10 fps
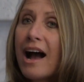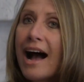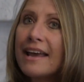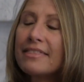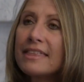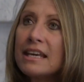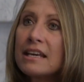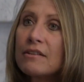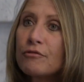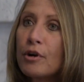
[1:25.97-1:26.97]
I
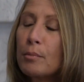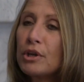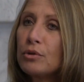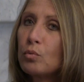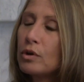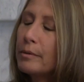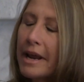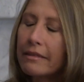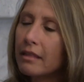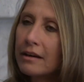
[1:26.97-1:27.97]
think we're an
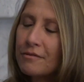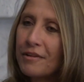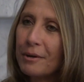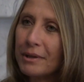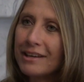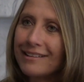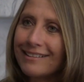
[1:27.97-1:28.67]
athletic family,